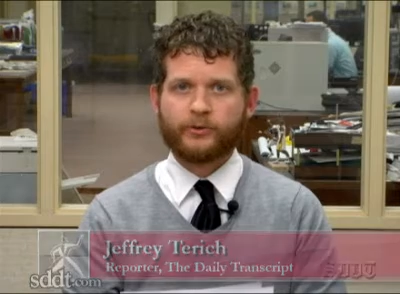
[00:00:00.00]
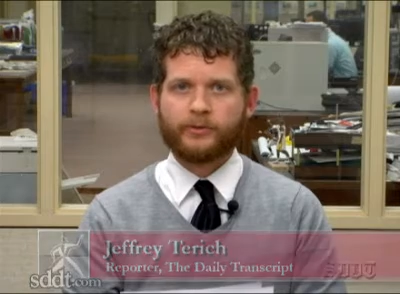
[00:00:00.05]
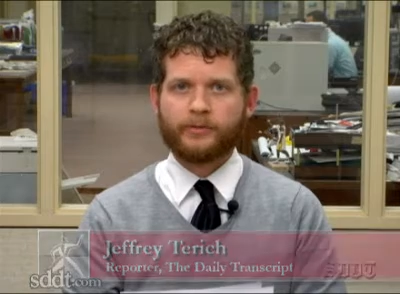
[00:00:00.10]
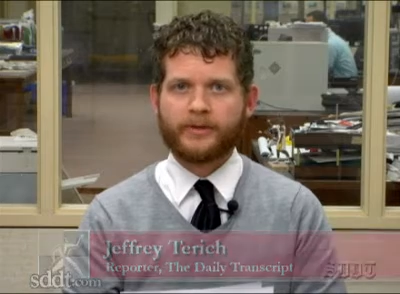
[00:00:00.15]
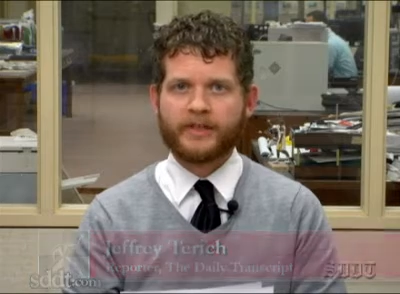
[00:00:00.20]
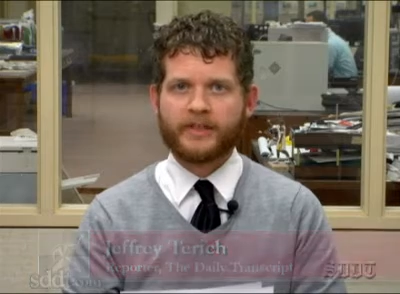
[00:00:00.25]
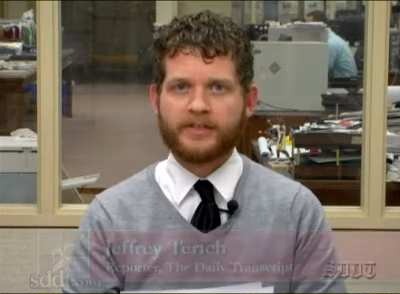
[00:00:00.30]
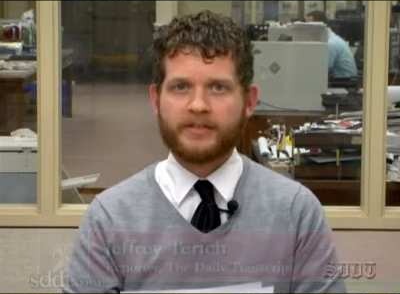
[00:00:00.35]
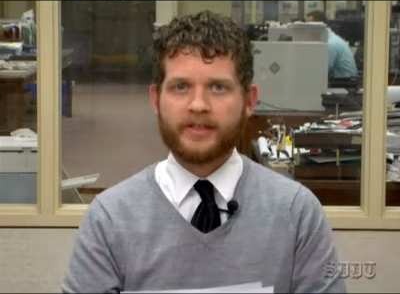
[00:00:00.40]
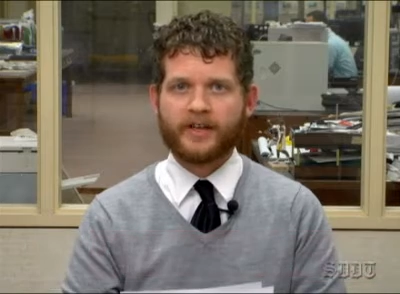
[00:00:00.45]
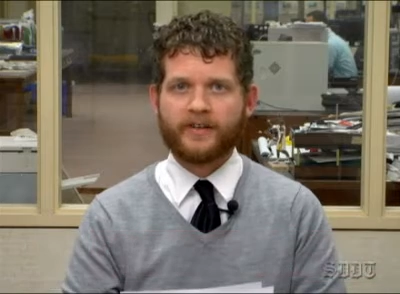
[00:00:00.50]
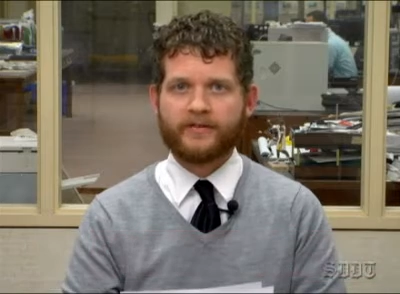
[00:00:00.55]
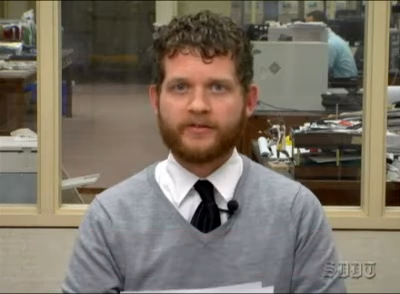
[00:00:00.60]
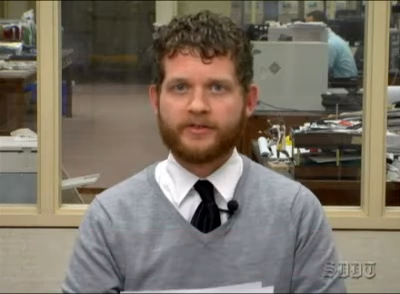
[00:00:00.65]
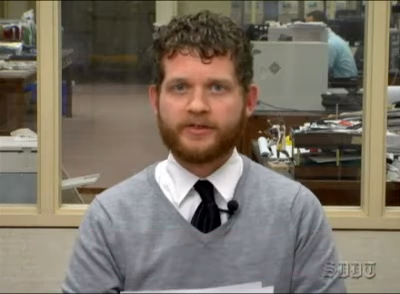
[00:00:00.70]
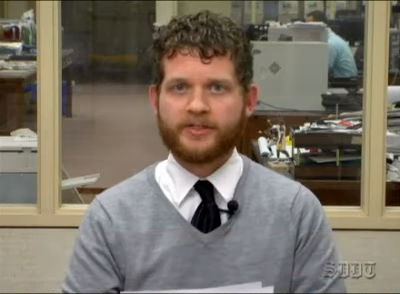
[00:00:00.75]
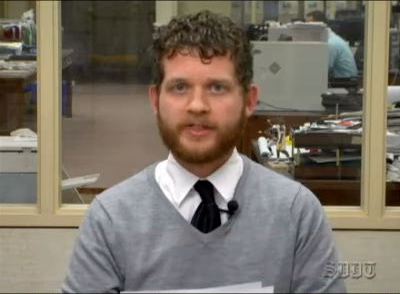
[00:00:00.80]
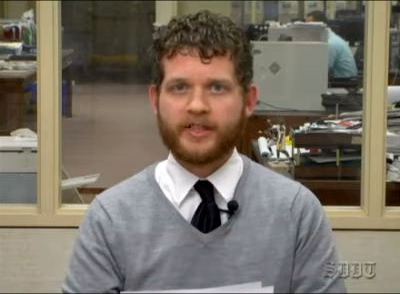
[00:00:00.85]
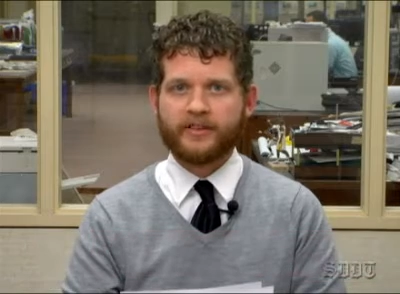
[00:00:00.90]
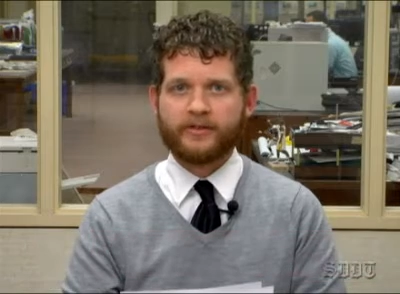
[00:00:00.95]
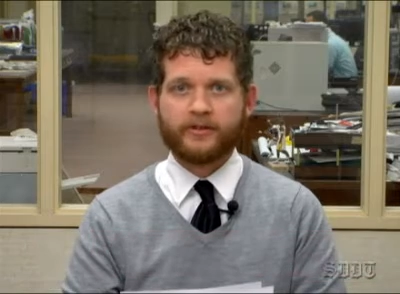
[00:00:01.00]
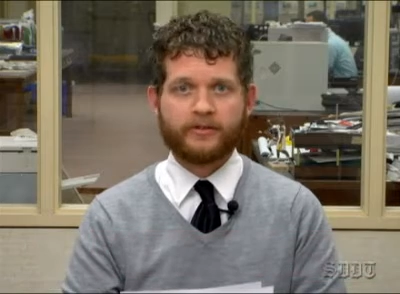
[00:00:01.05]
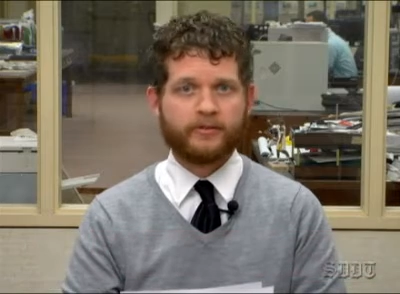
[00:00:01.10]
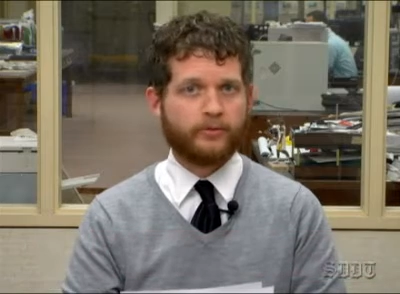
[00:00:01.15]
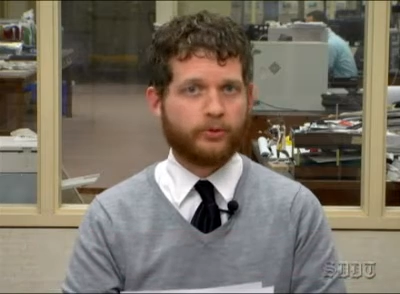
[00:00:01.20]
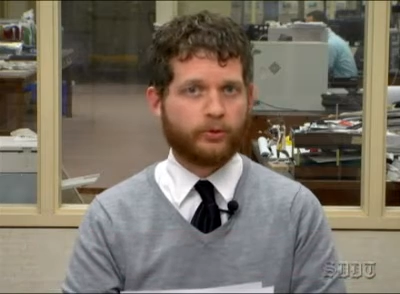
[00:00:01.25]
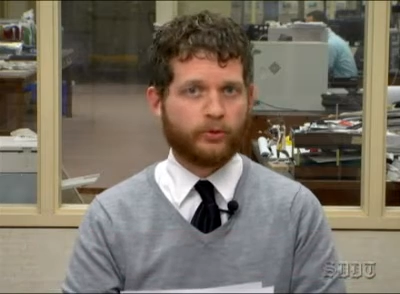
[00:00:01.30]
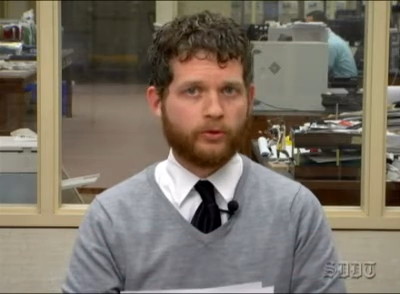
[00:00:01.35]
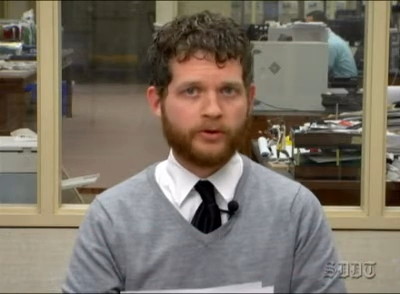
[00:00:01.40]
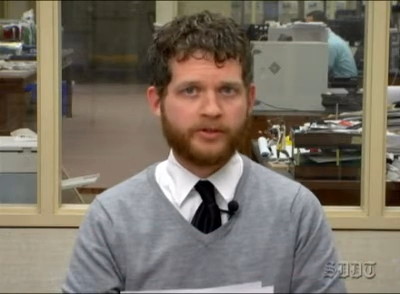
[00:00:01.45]
were mixed after Standard &
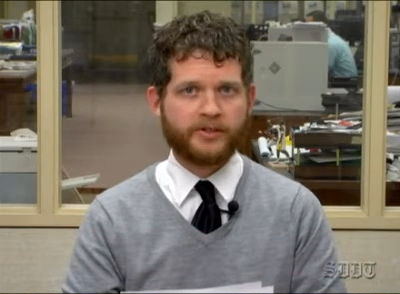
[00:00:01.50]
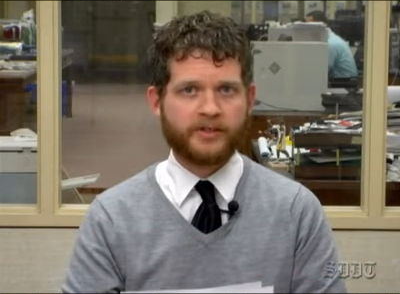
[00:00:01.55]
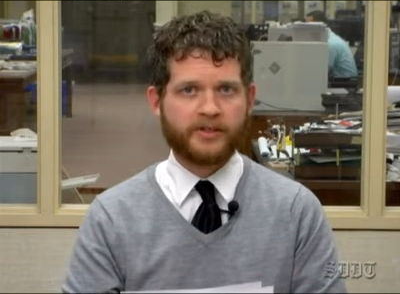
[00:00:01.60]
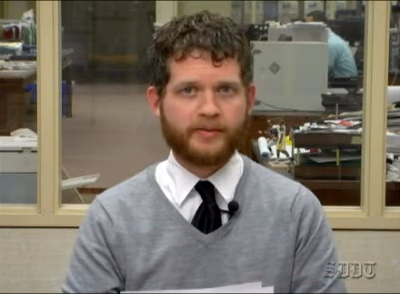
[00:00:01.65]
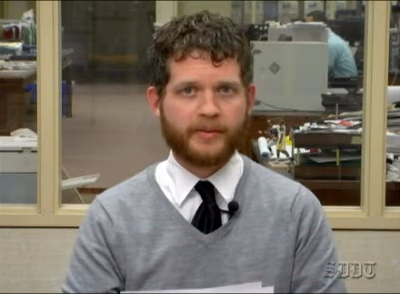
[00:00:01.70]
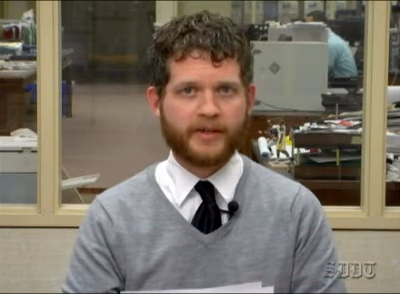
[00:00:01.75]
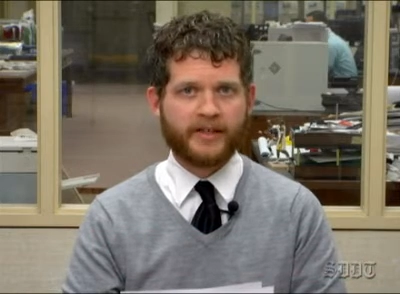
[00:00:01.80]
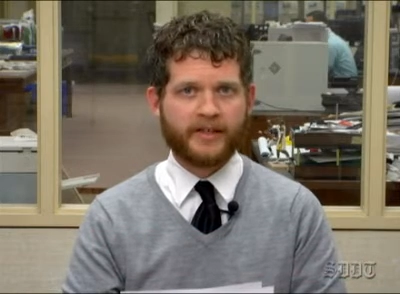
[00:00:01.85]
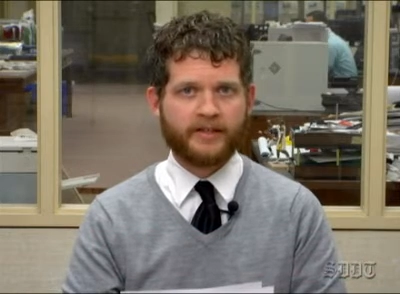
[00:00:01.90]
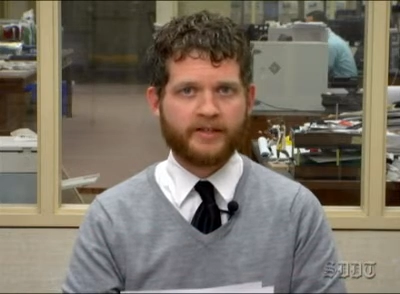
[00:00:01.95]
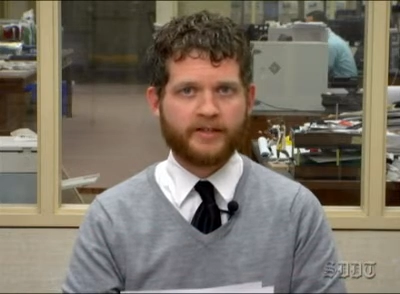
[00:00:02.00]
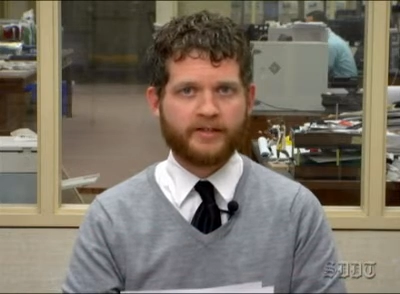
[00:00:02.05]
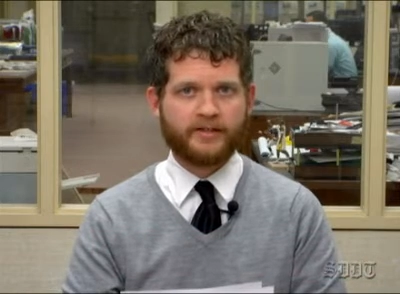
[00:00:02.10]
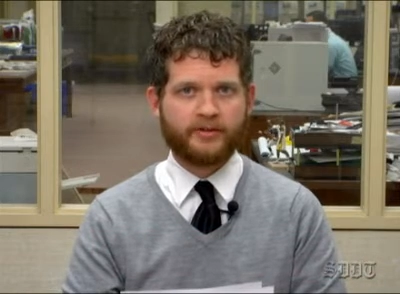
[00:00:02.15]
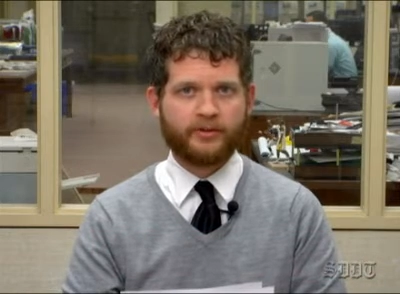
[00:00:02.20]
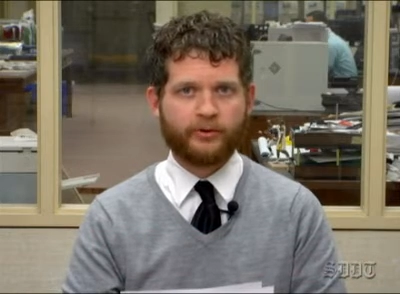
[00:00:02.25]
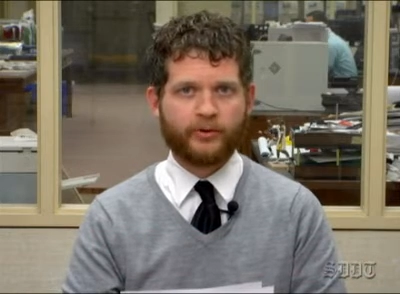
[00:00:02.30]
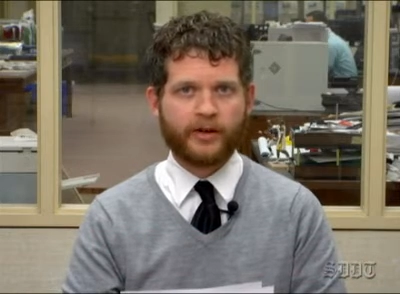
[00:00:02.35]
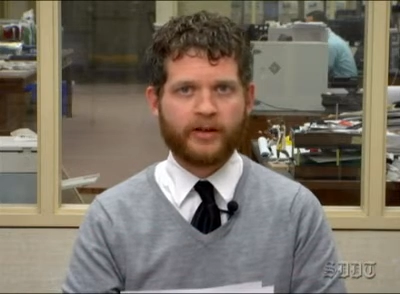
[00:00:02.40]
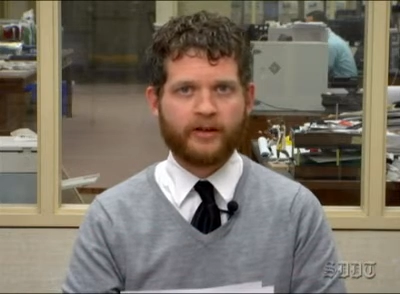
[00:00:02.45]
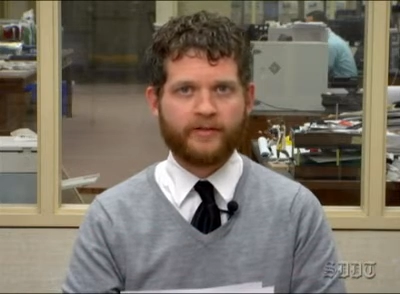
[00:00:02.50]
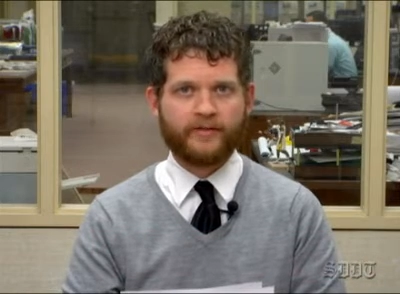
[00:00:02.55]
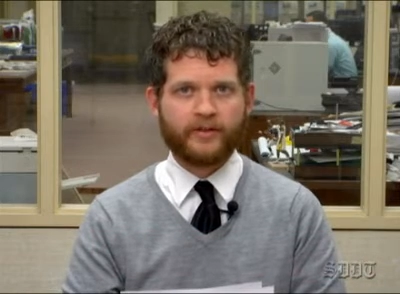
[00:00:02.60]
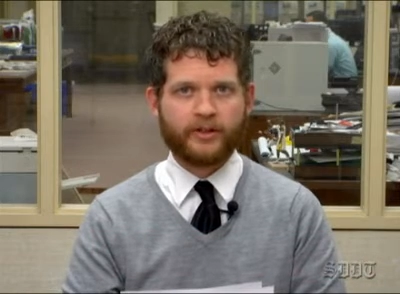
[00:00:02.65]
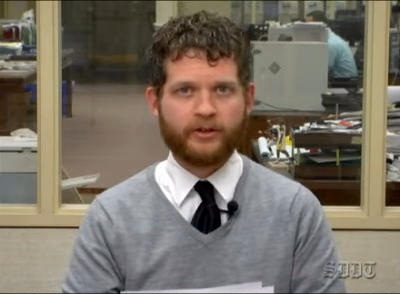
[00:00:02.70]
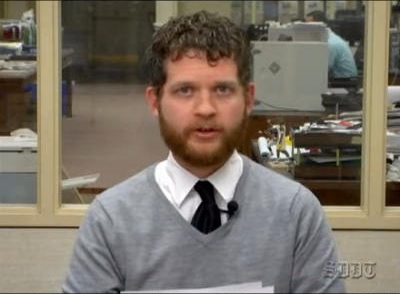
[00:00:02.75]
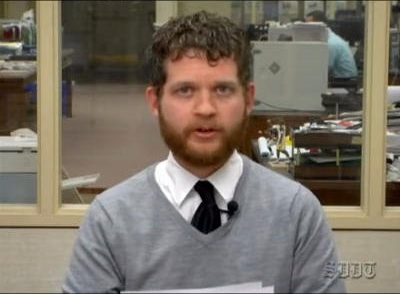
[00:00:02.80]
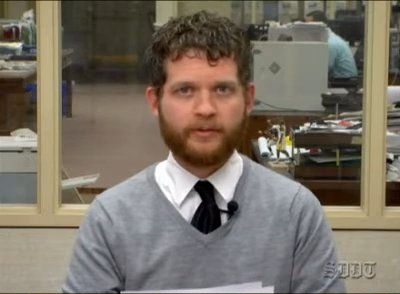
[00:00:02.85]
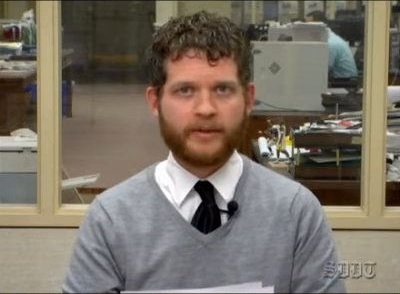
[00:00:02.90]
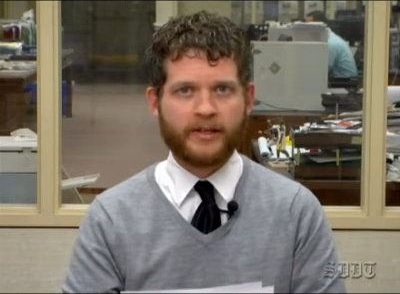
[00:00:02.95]
Poor's expanded its threat of a
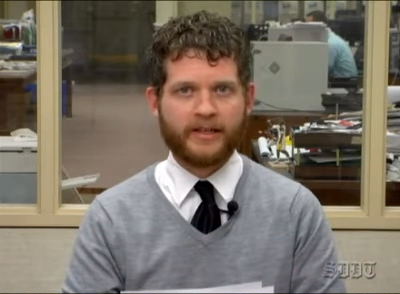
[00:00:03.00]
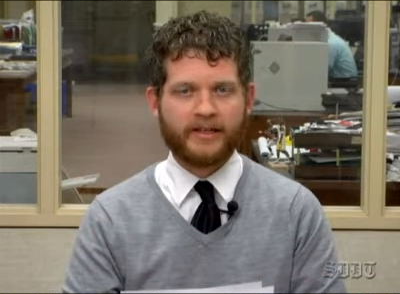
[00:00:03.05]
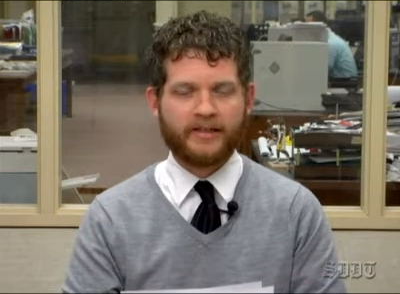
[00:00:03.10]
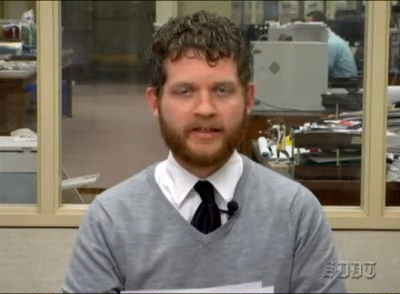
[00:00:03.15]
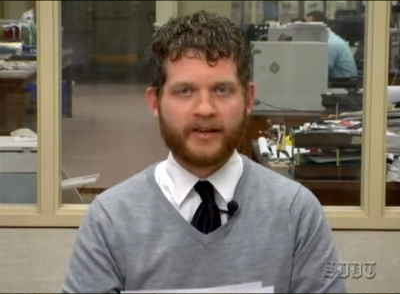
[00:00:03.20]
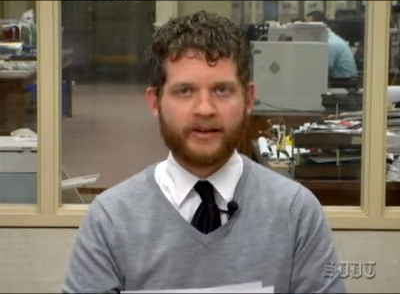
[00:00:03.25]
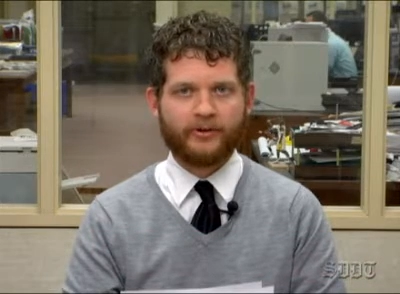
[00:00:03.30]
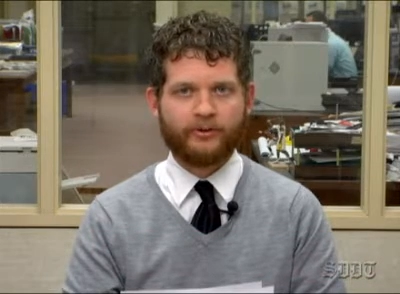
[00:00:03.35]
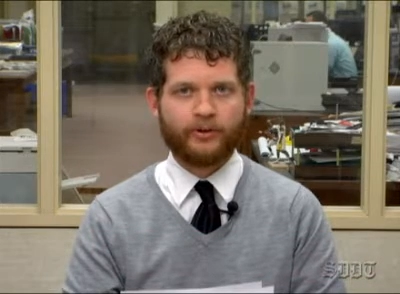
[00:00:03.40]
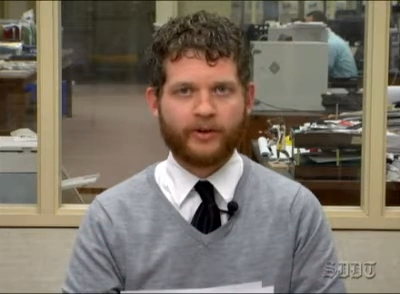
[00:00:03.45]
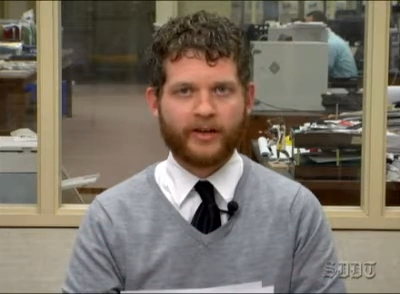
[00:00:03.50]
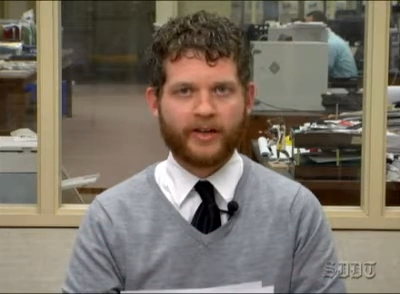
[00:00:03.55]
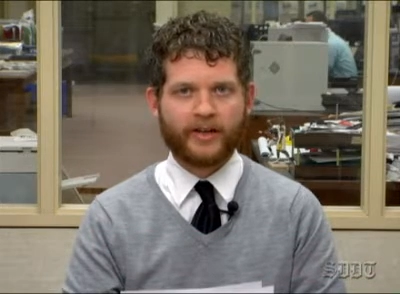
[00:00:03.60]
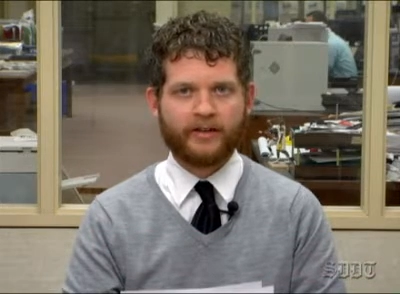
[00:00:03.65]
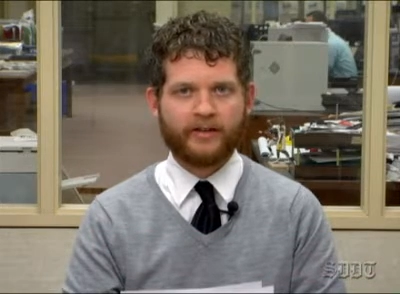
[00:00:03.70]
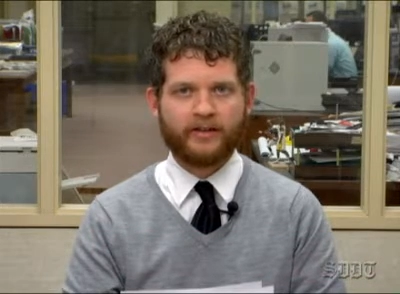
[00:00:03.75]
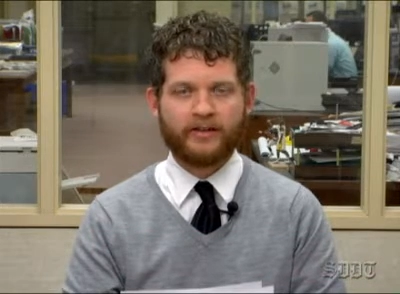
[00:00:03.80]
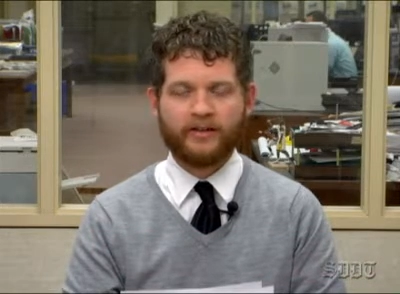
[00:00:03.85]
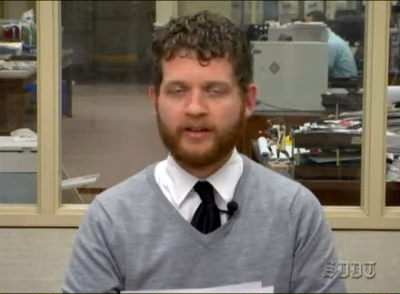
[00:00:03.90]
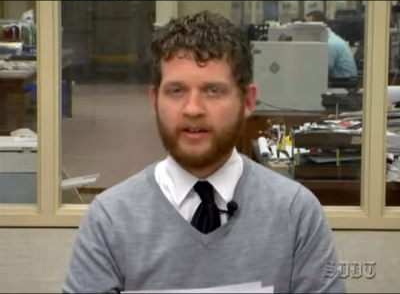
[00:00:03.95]
European downgrade.